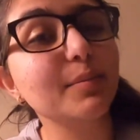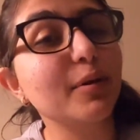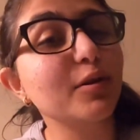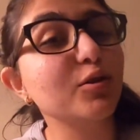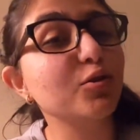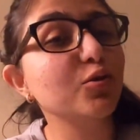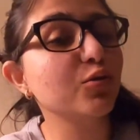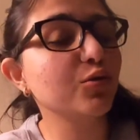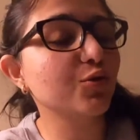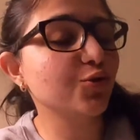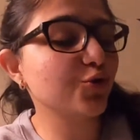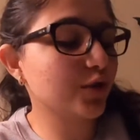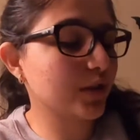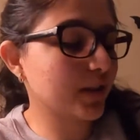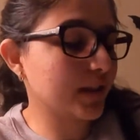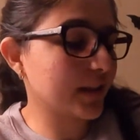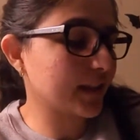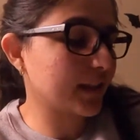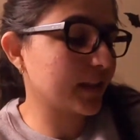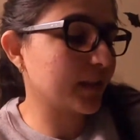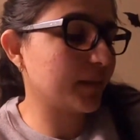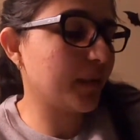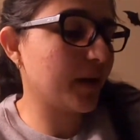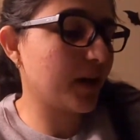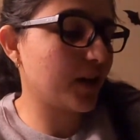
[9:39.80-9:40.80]
about
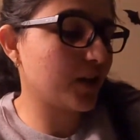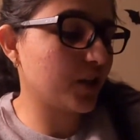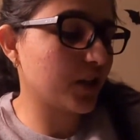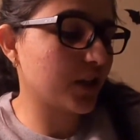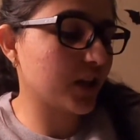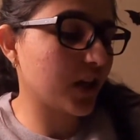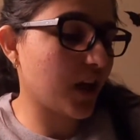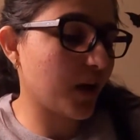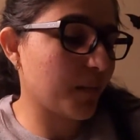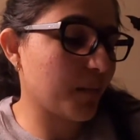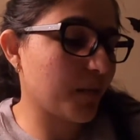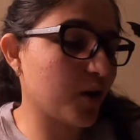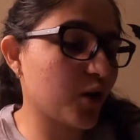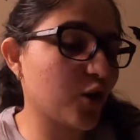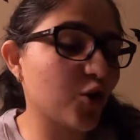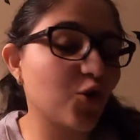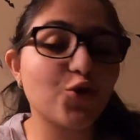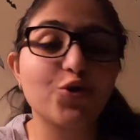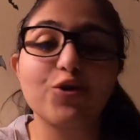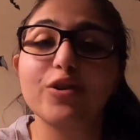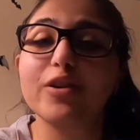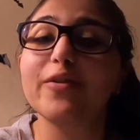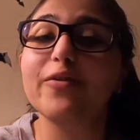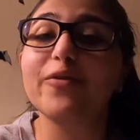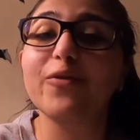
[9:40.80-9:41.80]
260 pages. I'm
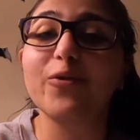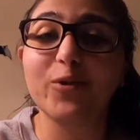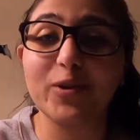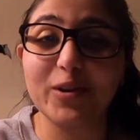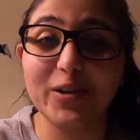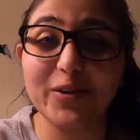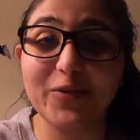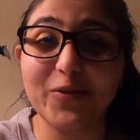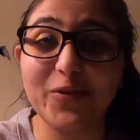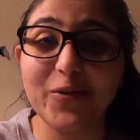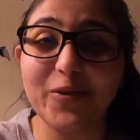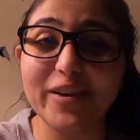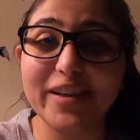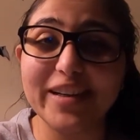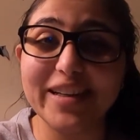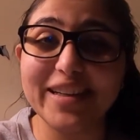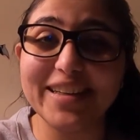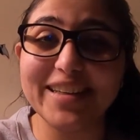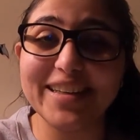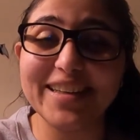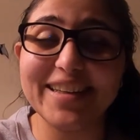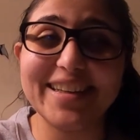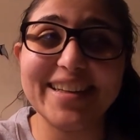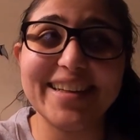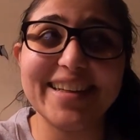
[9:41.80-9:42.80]
144
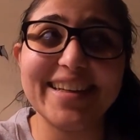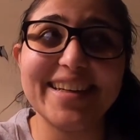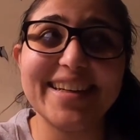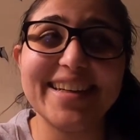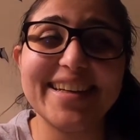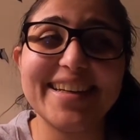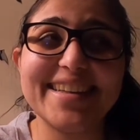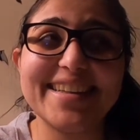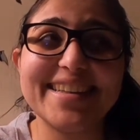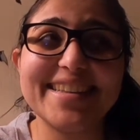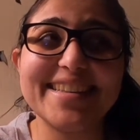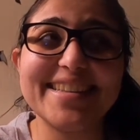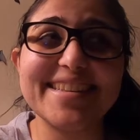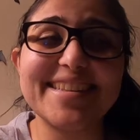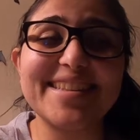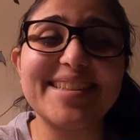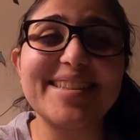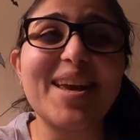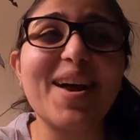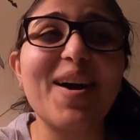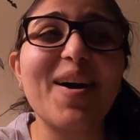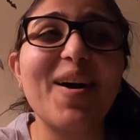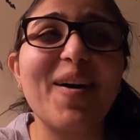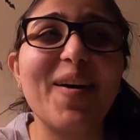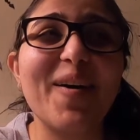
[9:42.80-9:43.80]
in.
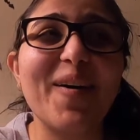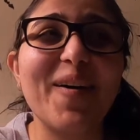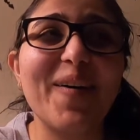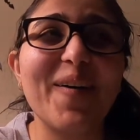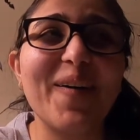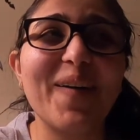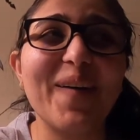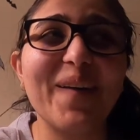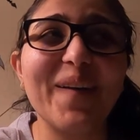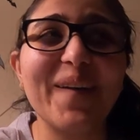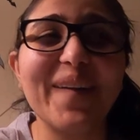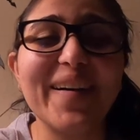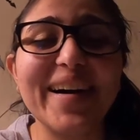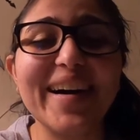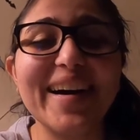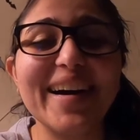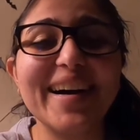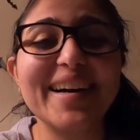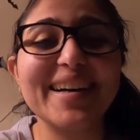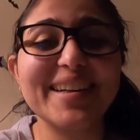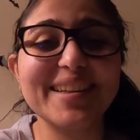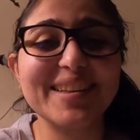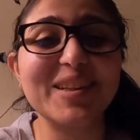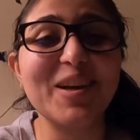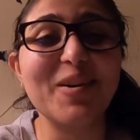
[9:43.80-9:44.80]
So
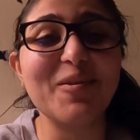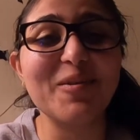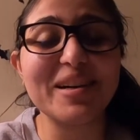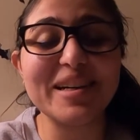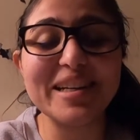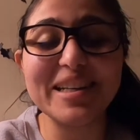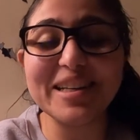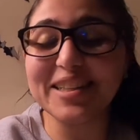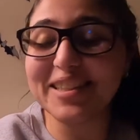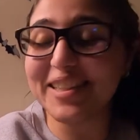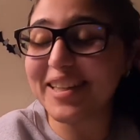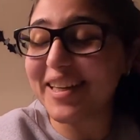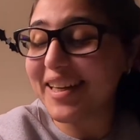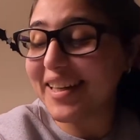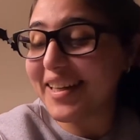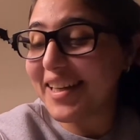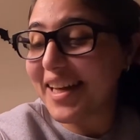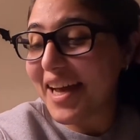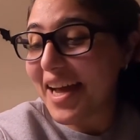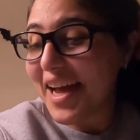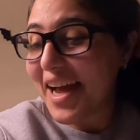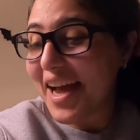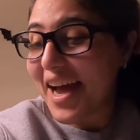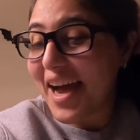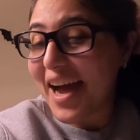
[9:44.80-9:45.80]
nowhere near done.
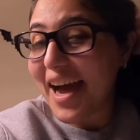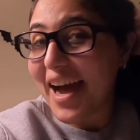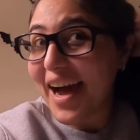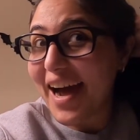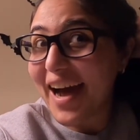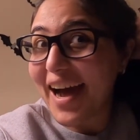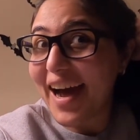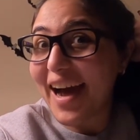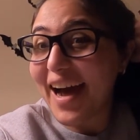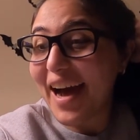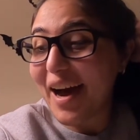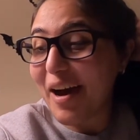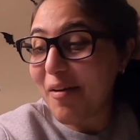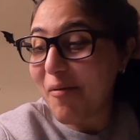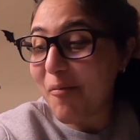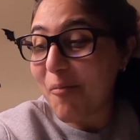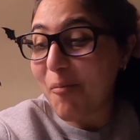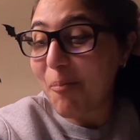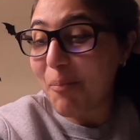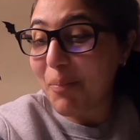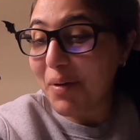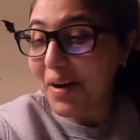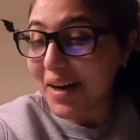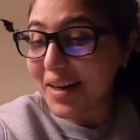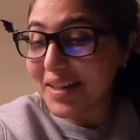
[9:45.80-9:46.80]

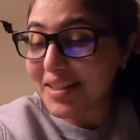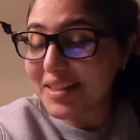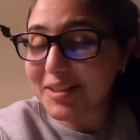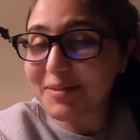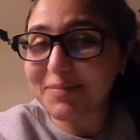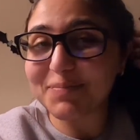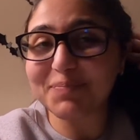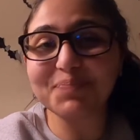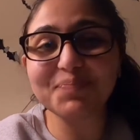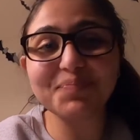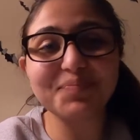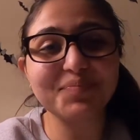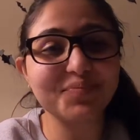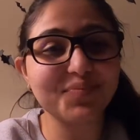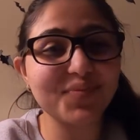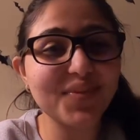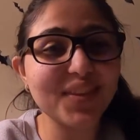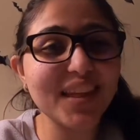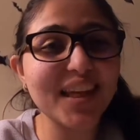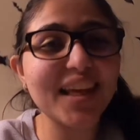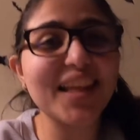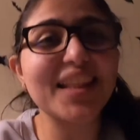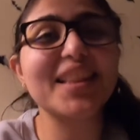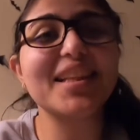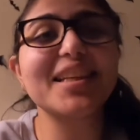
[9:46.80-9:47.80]
But
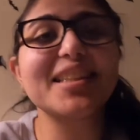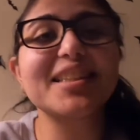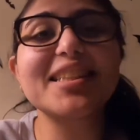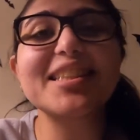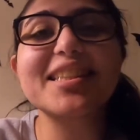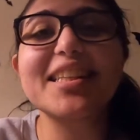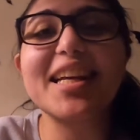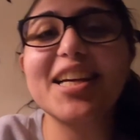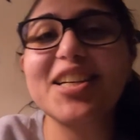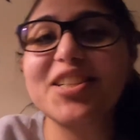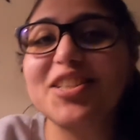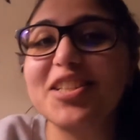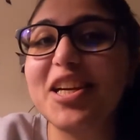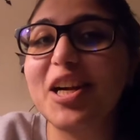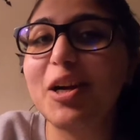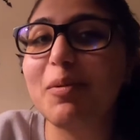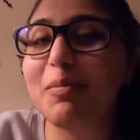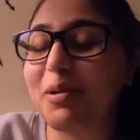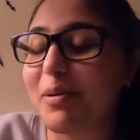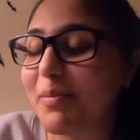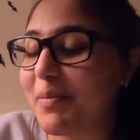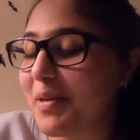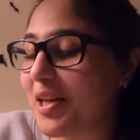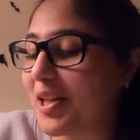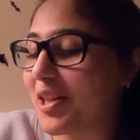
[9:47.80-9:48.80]
this is actually
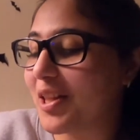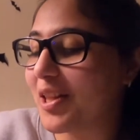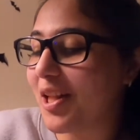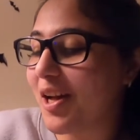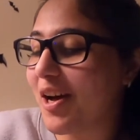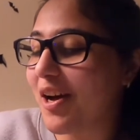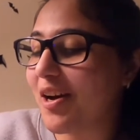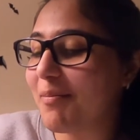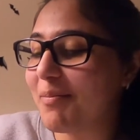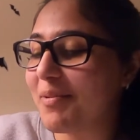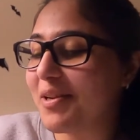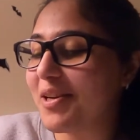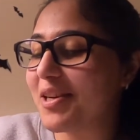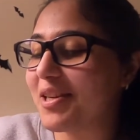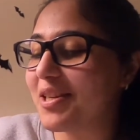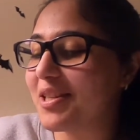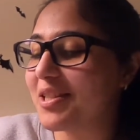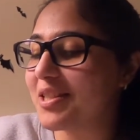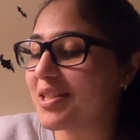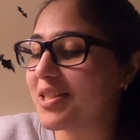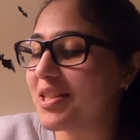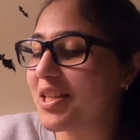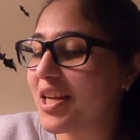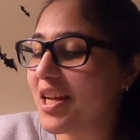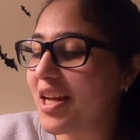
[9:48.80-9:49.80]
helping me a lot
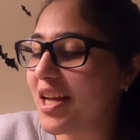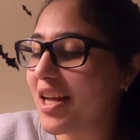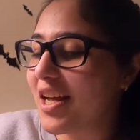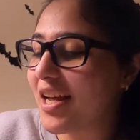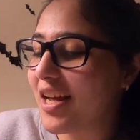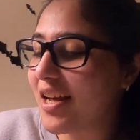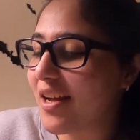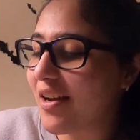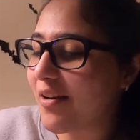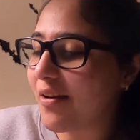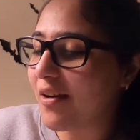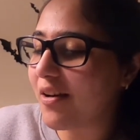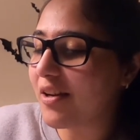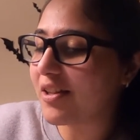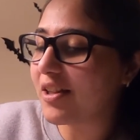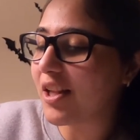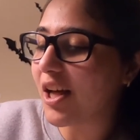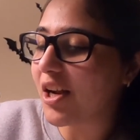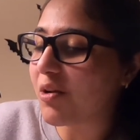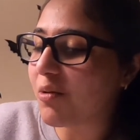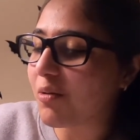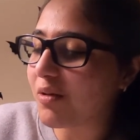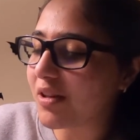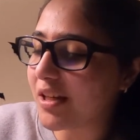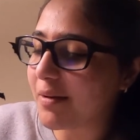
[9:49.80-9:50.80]
because
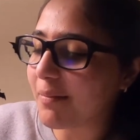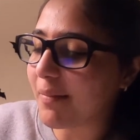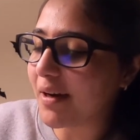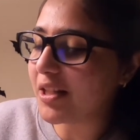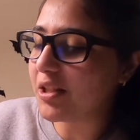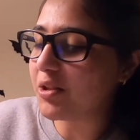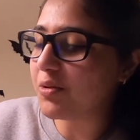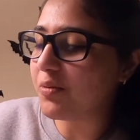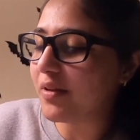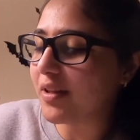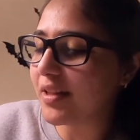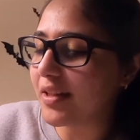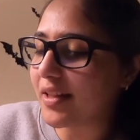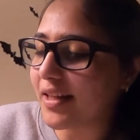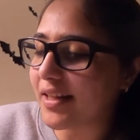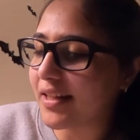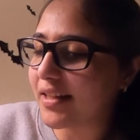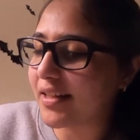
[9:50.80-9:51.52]
not only am I doing